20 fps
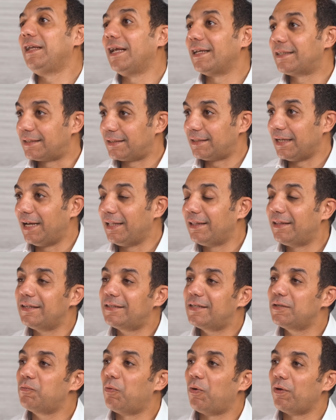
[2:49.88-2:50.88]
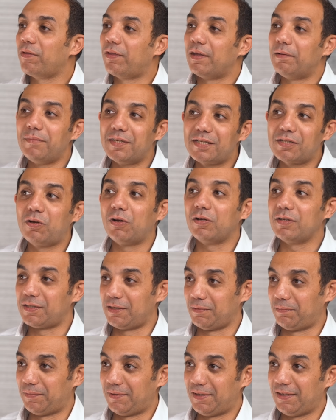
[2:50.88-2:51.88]
Yes, and this is what the
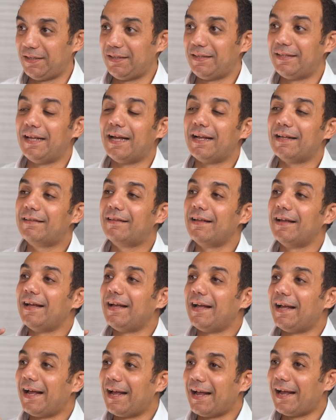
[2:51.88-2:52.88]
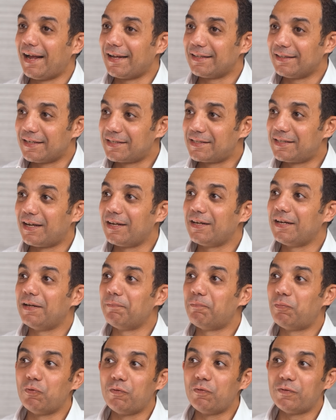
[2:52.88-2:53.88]
misconcept, that the sun
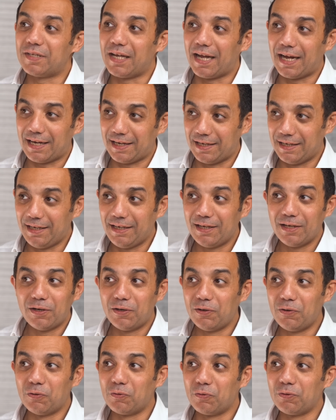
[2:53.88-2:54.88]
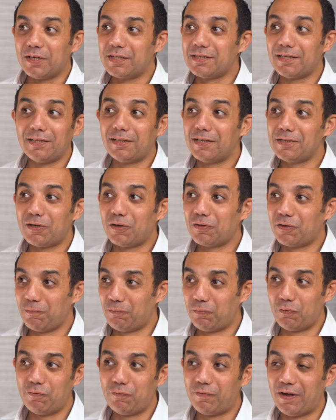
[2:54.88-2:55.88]
improves acne. No, the sun does not
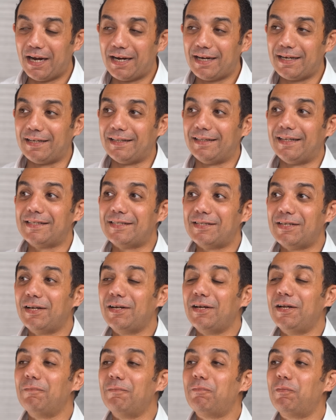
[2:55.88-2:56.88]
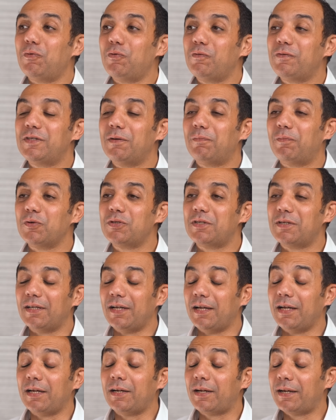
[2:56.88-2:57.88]
improve acne. The sun improves
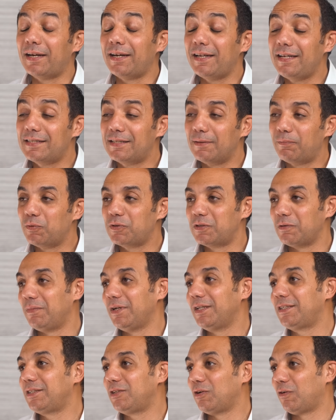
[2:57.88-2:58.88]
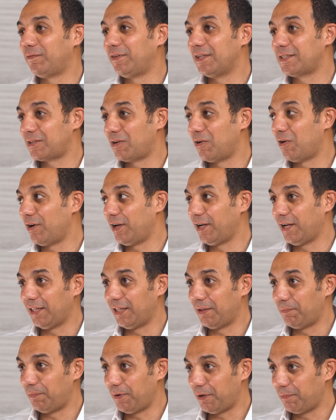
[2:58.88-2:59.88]
increase the possibility of the scarring
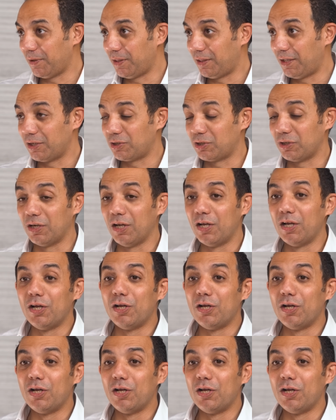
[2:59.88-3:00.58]
and the pigmentation.